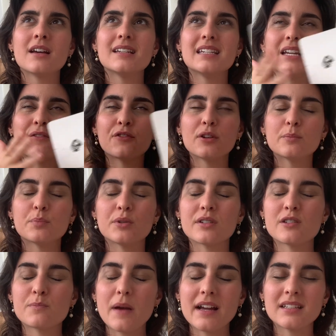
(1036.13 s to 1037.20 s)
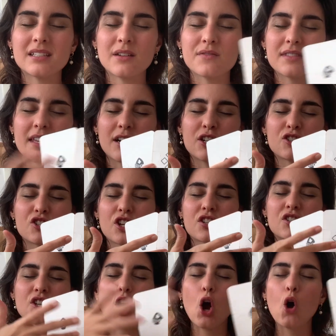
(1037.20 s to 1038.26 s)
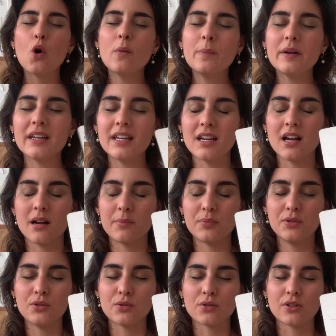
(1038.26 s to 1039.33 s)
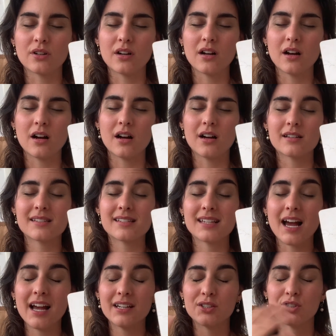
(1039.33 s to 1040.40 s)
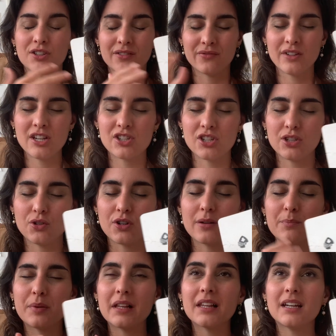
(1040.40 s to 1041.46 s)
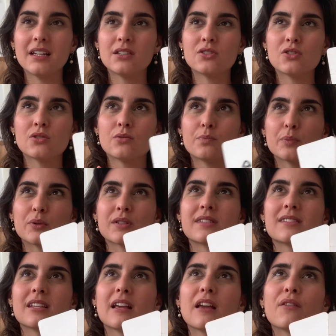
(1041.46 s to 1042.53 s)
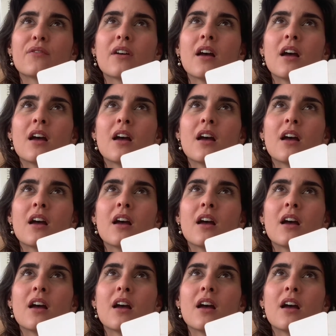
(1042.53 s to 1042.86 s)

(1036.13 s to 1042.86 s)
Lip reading: different perspectives that are just opening up your sight, your vision, your ability to perceive